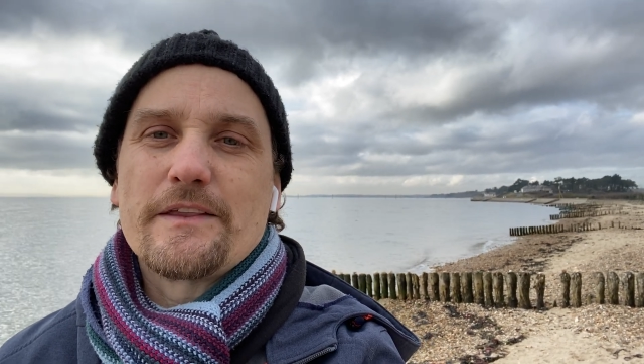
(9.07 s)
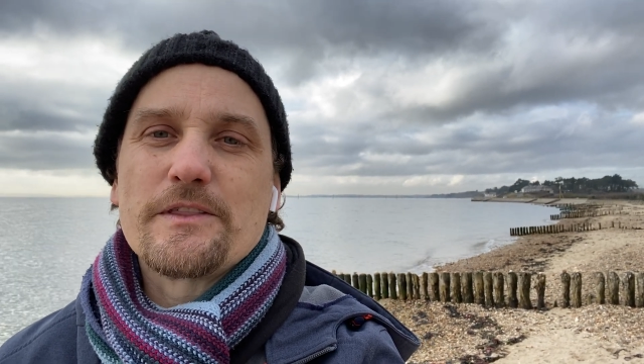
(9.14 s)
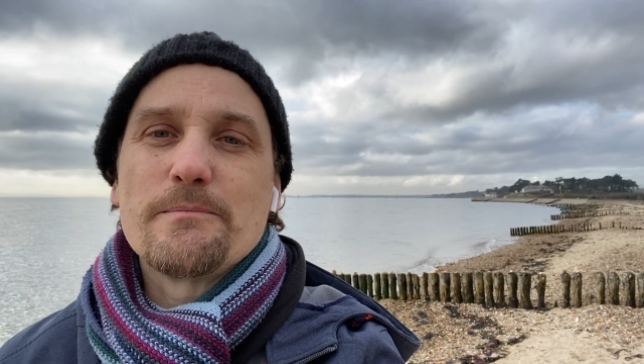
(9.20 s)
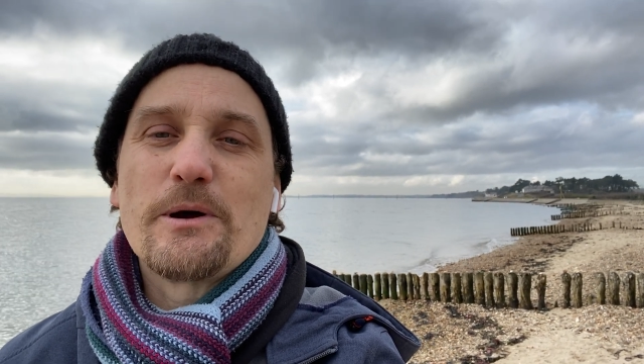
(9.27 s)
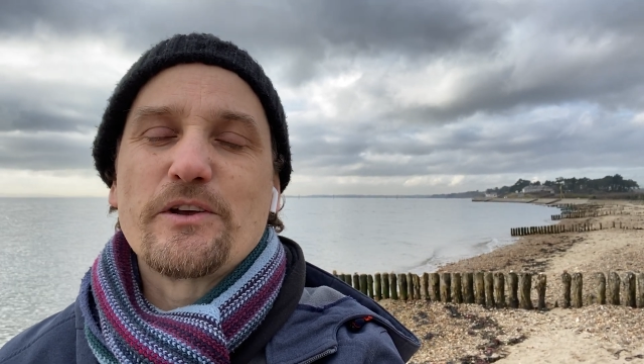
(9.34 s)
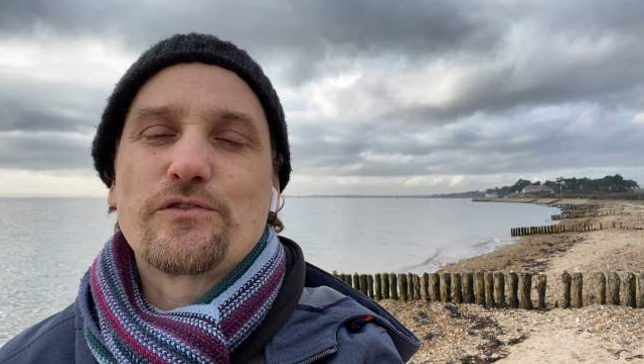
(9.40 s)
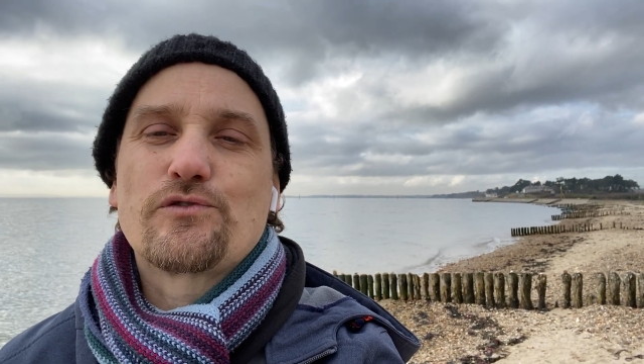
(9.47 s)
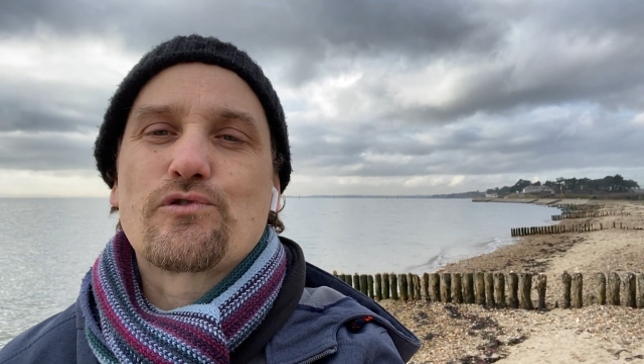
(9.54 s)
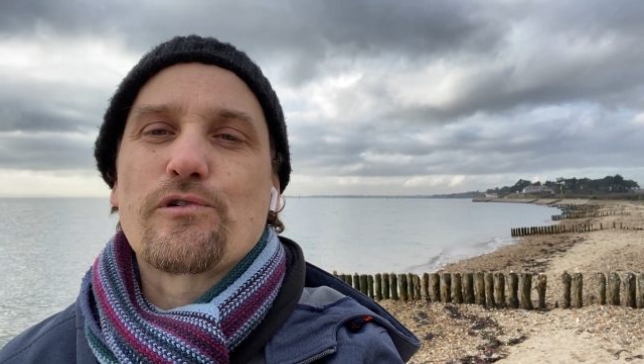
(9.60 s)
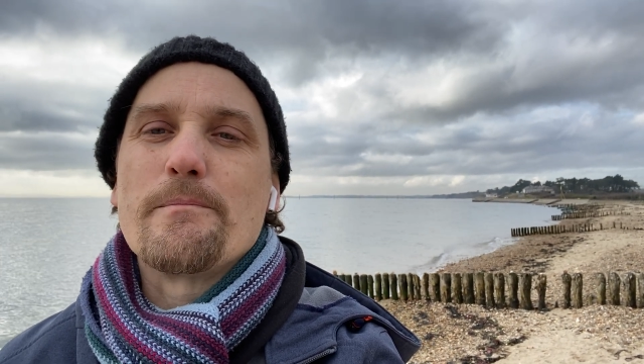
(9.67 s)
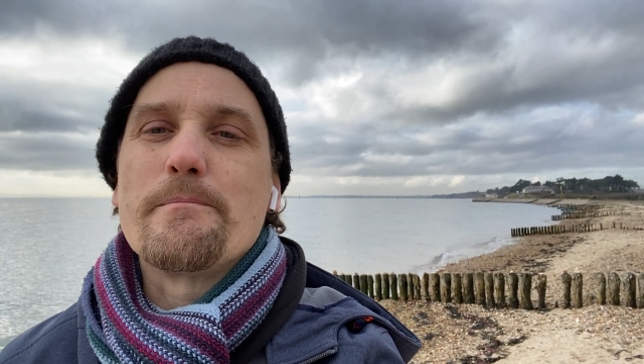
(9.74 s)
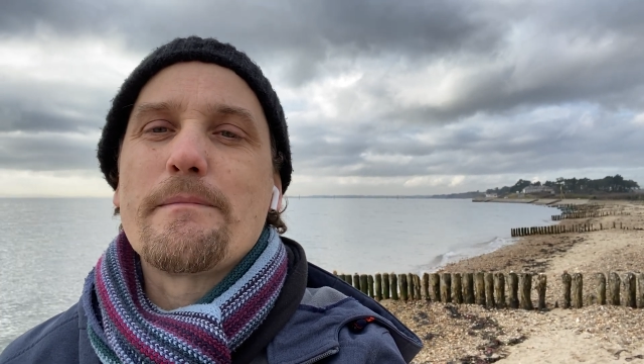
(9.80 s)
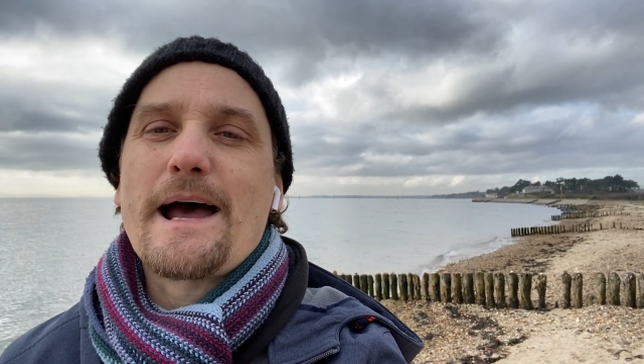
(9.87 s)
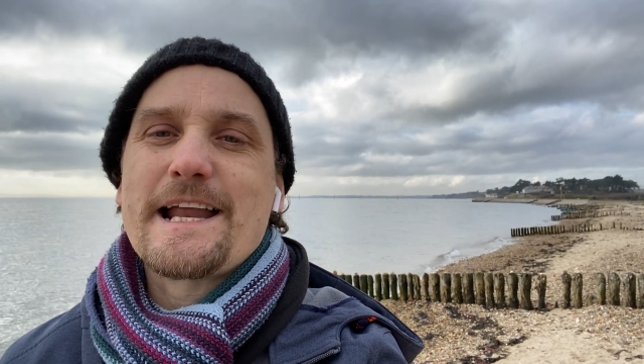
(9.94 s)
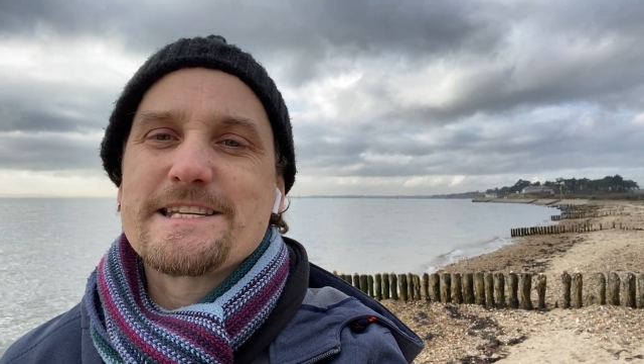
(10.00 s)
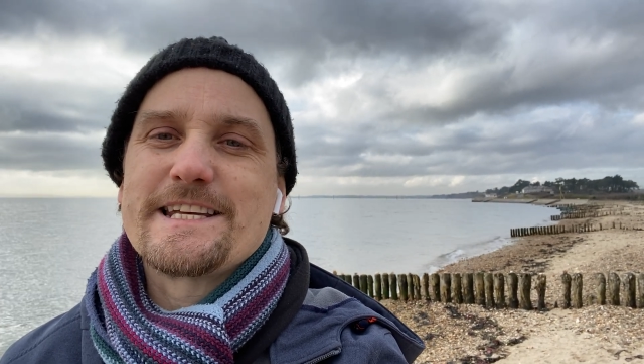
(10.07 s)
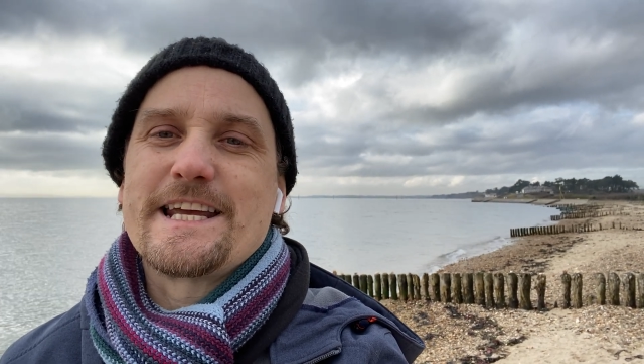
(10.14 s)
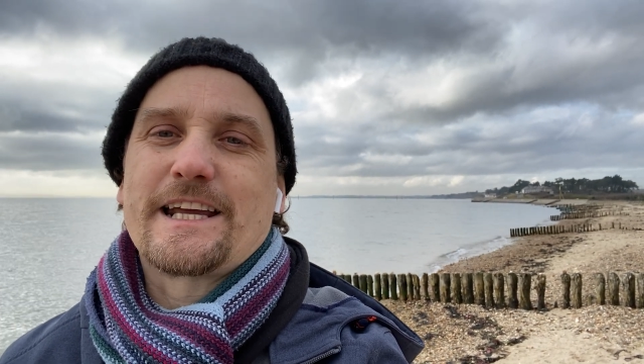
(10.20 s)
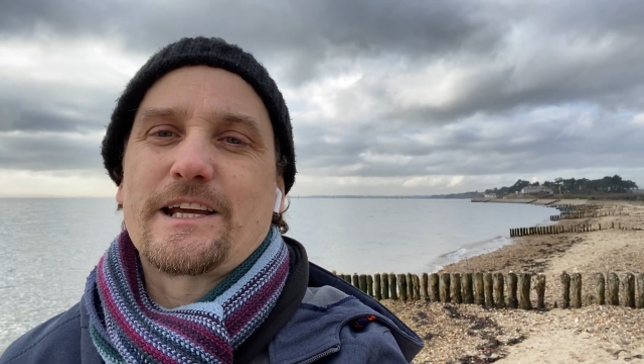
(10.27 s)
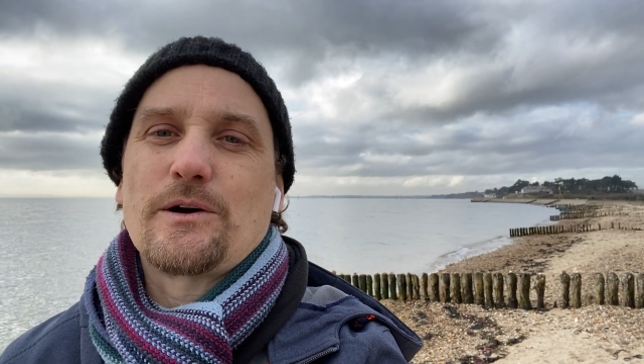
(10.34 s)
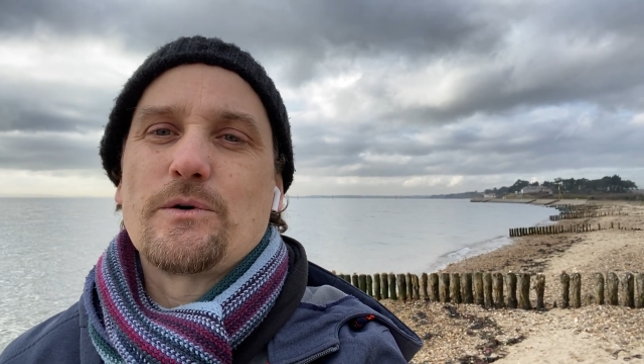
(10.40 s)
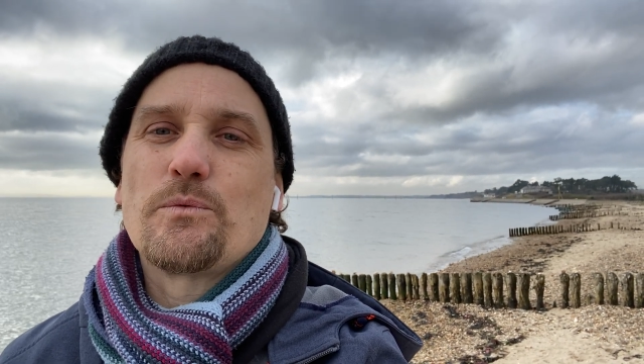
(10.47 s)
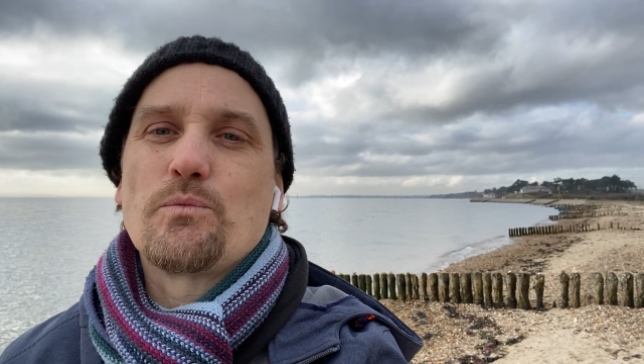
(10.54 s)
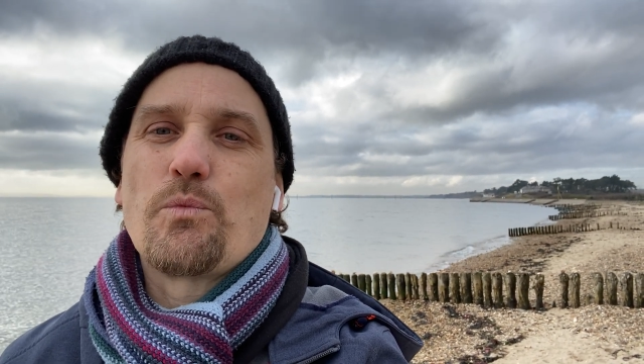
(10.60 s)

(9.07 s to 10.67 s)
at the most dramatic